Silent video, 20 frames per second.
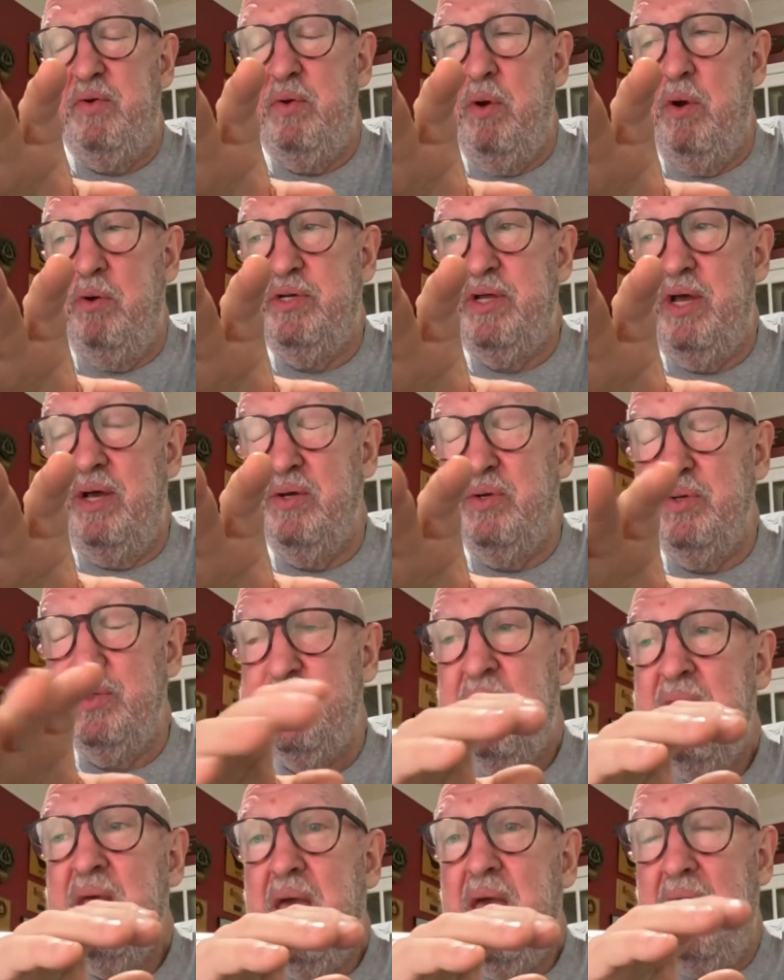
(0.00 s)

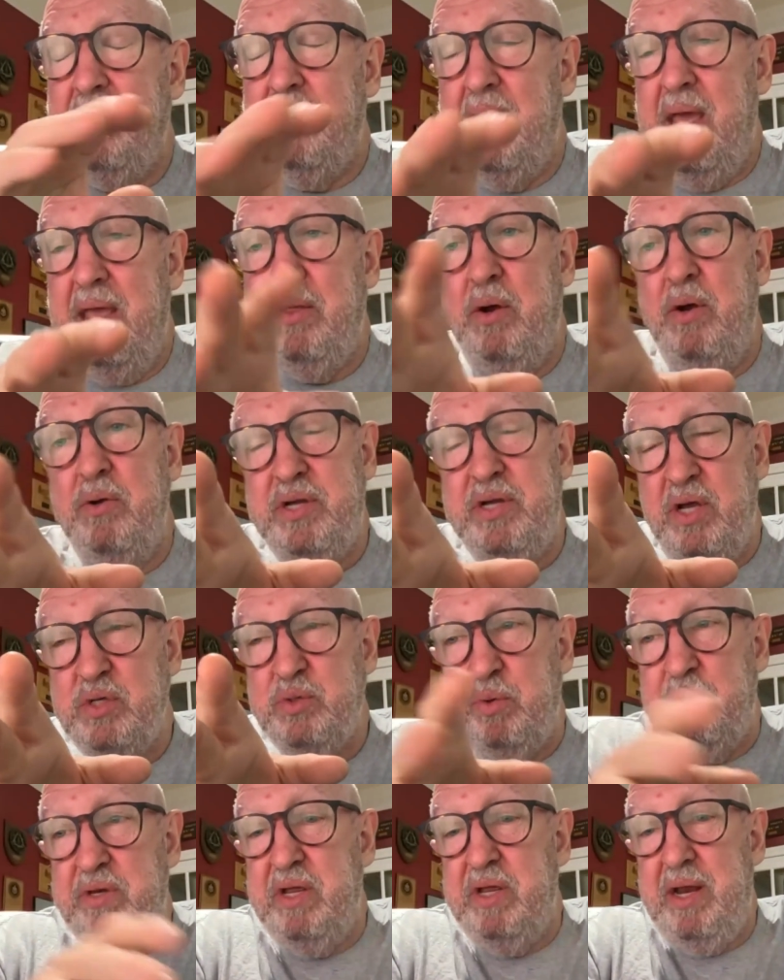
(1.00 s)
hotels, and the
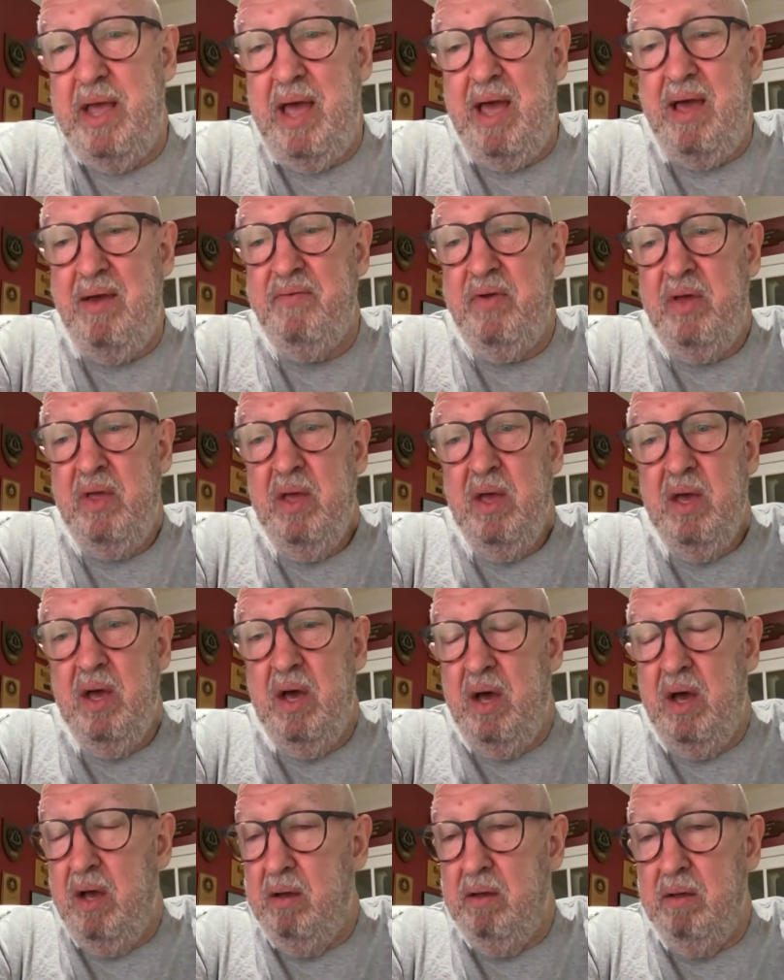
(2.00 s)
hotels we did have
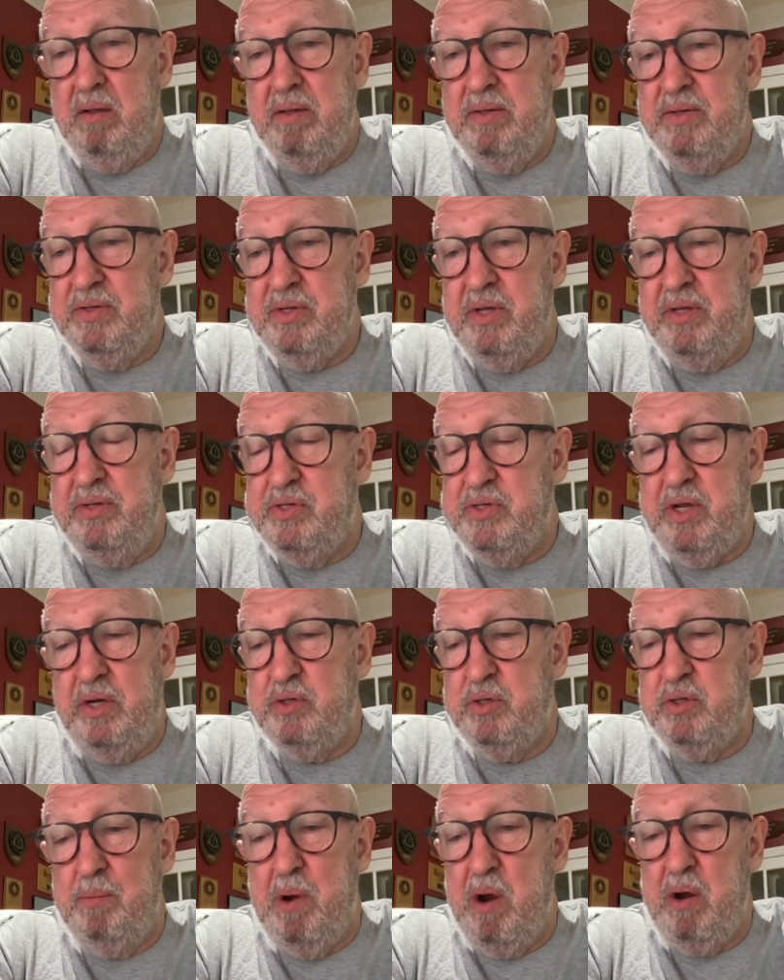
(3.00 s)
is in
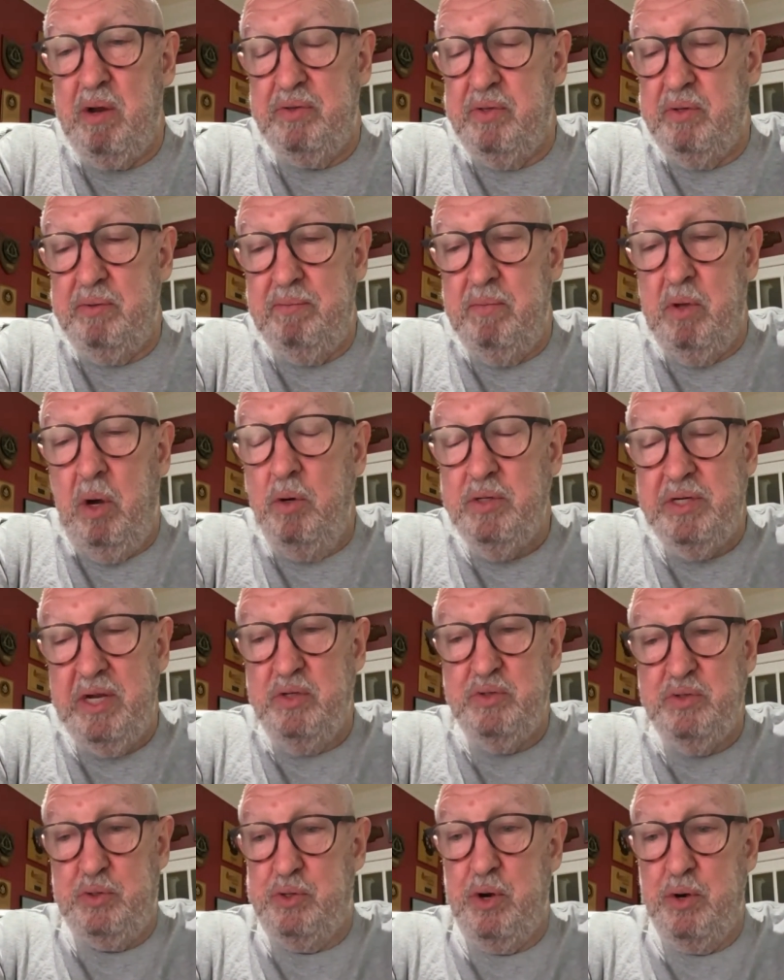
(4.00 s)
Central America. The
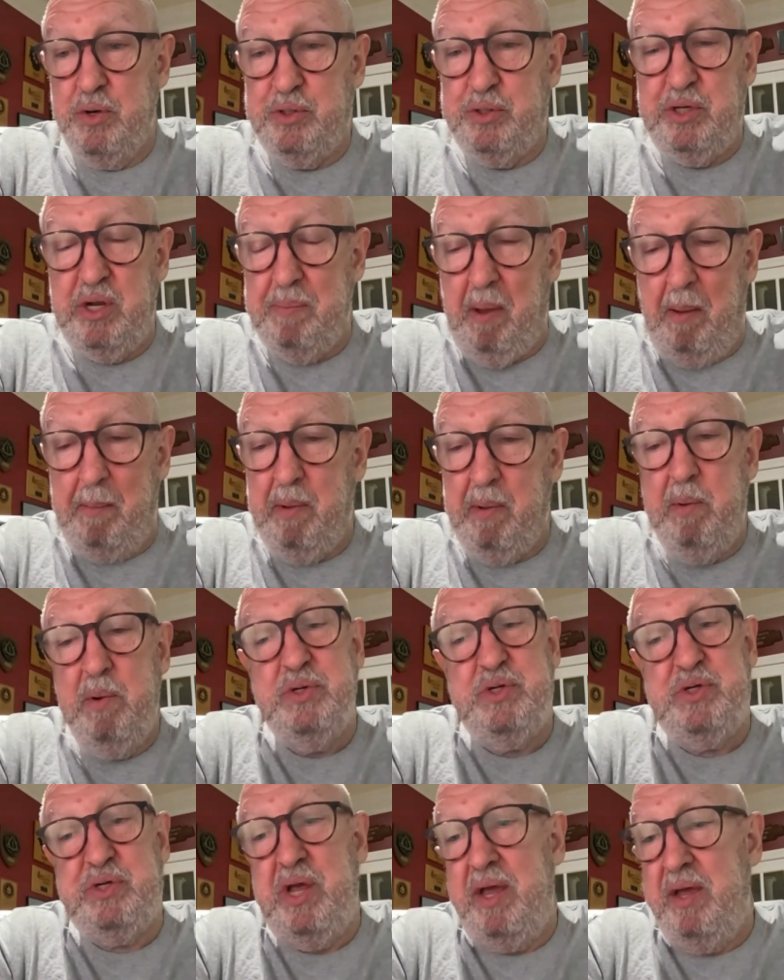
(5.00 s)
hotels are dirt cheap. I mean, we
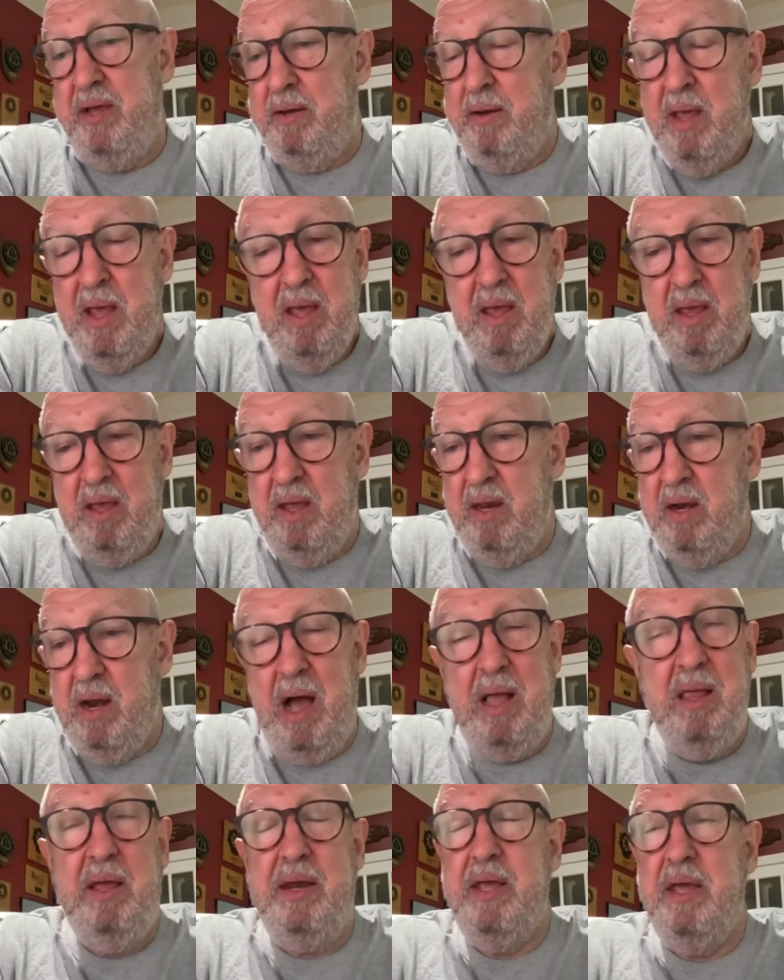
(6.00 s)
were staying in
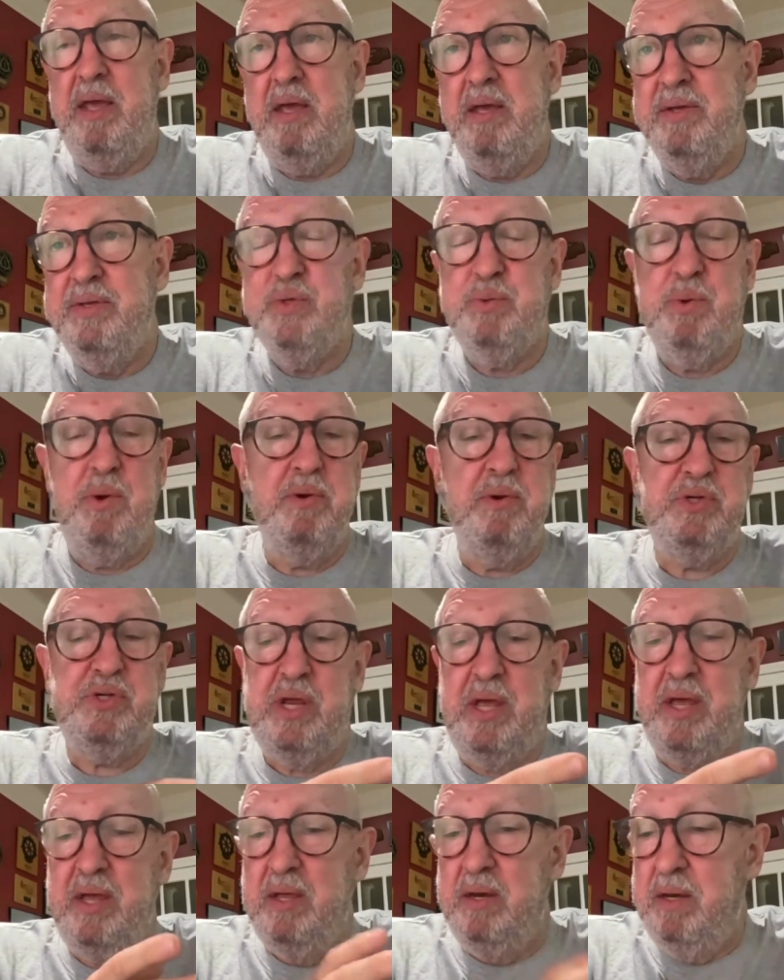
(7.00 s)
Holiday Inns. We
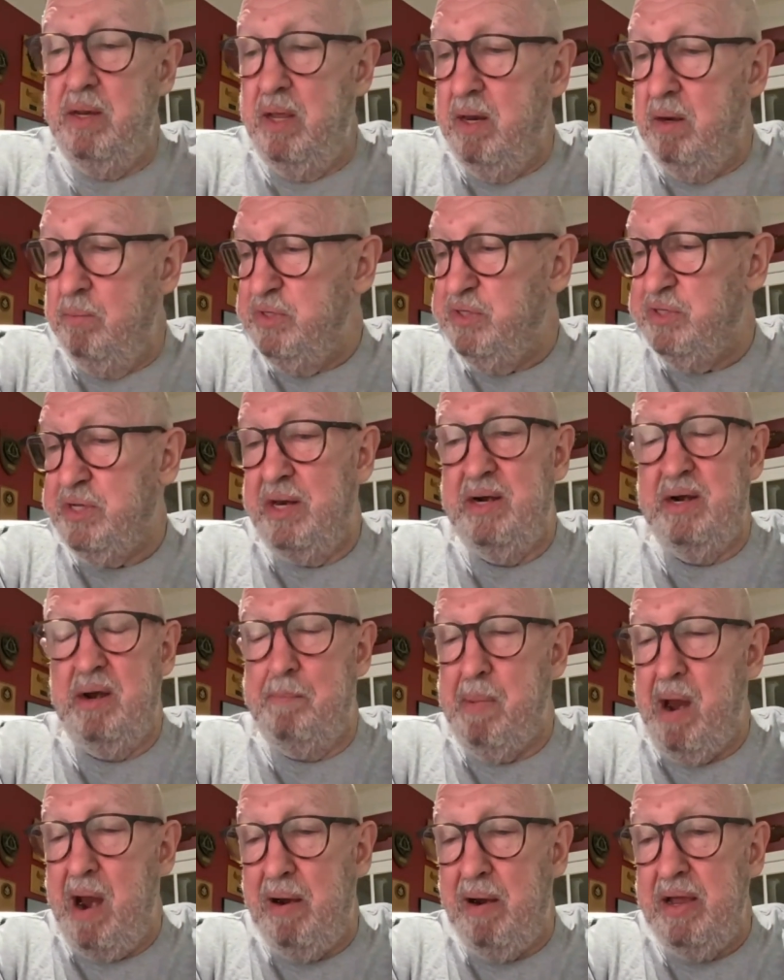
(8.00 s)
stayed at a
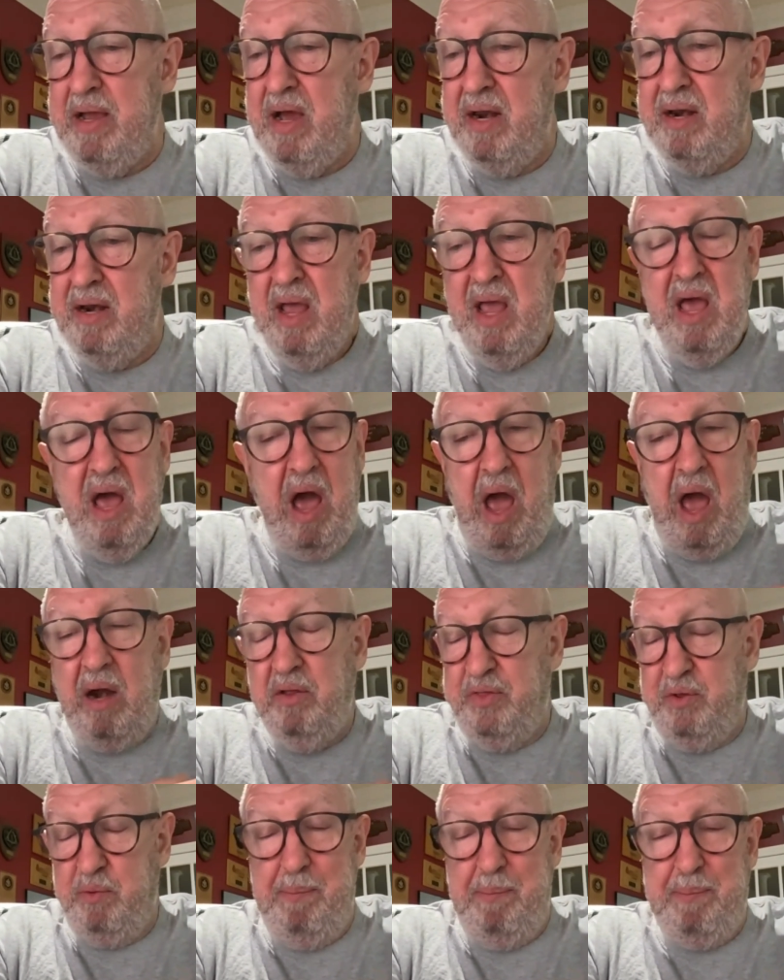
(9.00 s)
Marriott. I
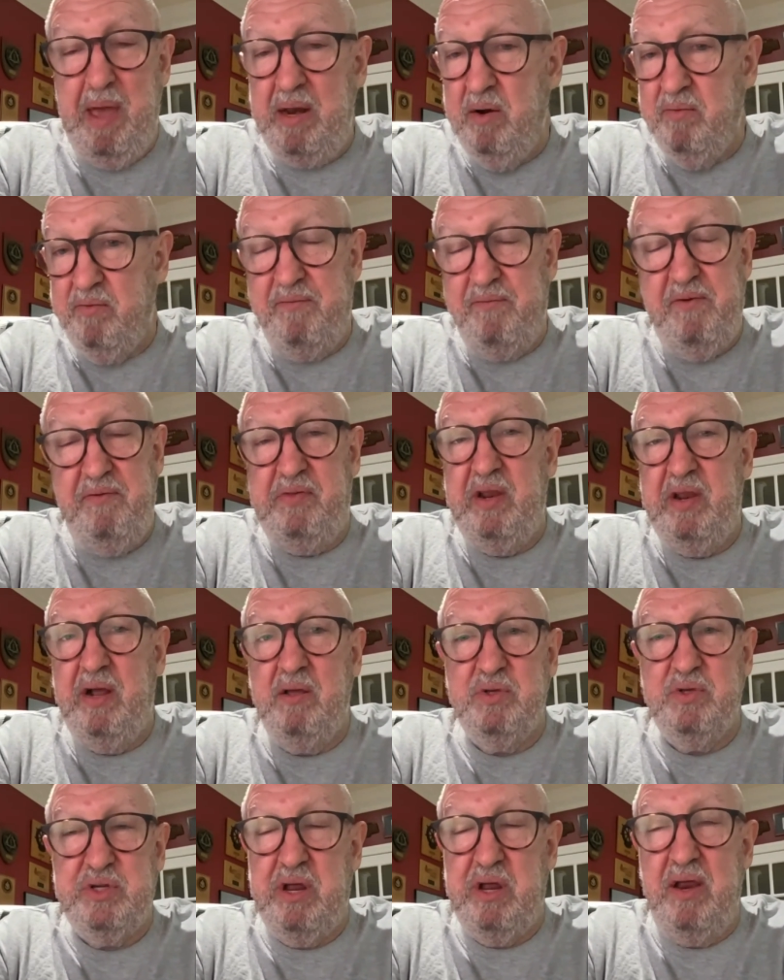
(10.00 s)
don't think we paid over
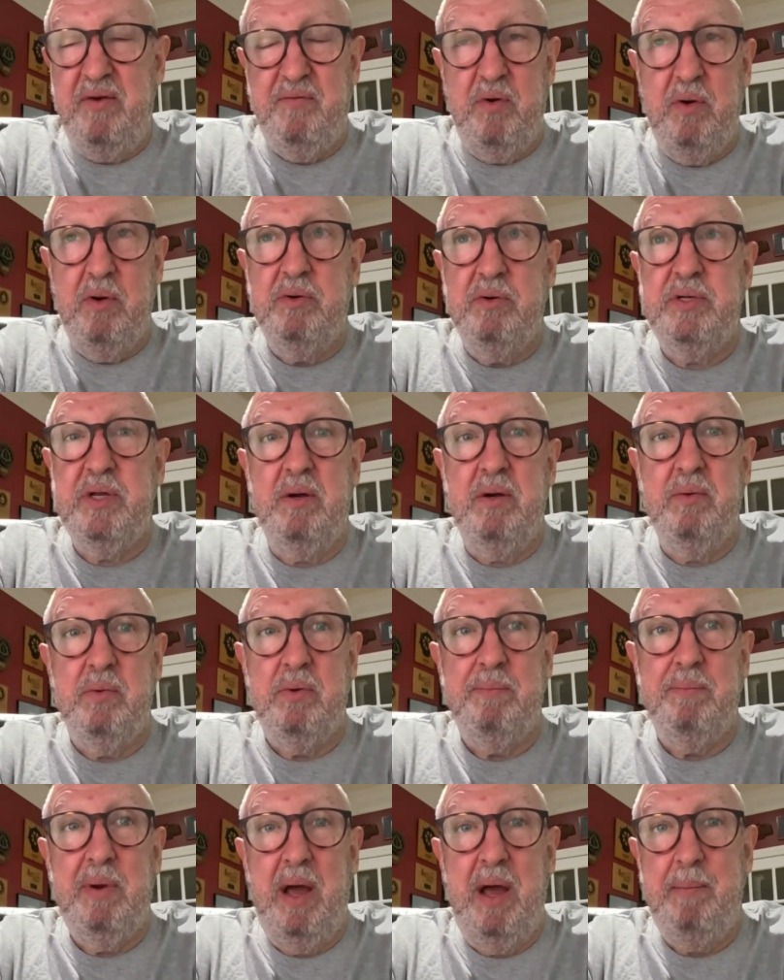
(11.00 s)
$50 a night for a hotel
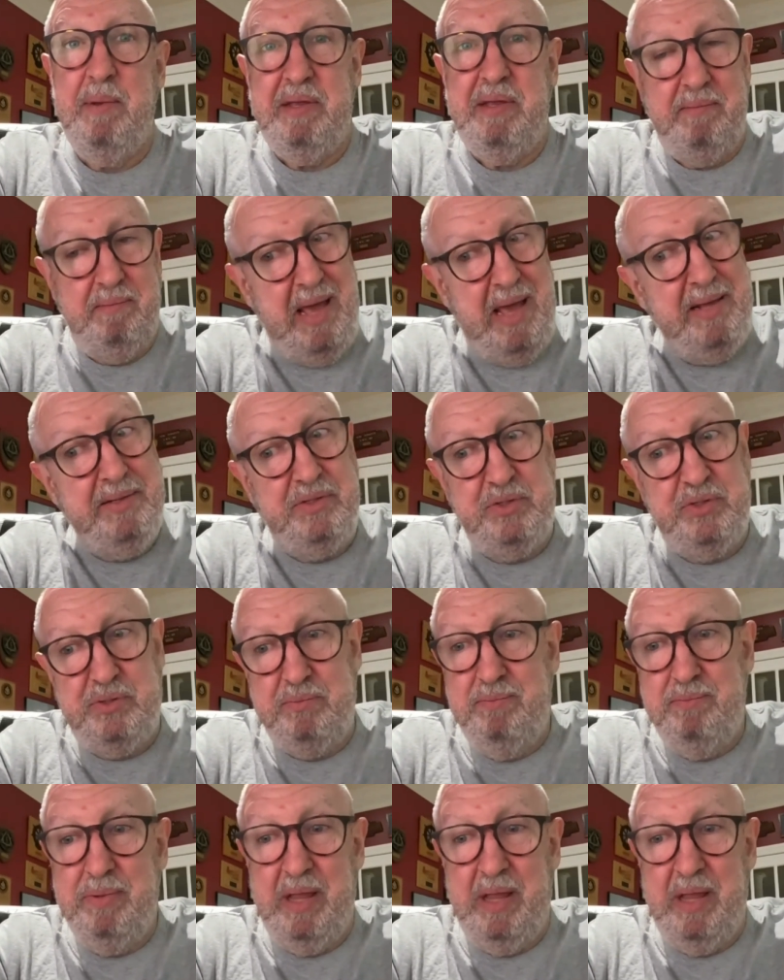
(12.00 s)
room. I mean, that's